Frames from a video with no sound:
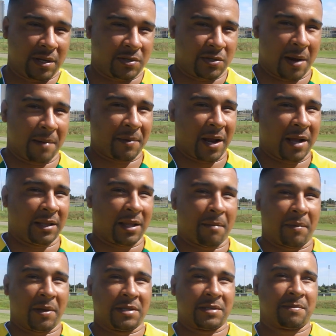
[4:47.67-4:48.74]
jump right
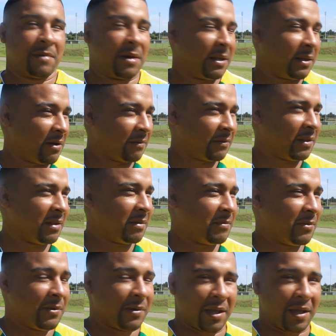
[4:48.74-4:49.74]
up and sprint after the ball,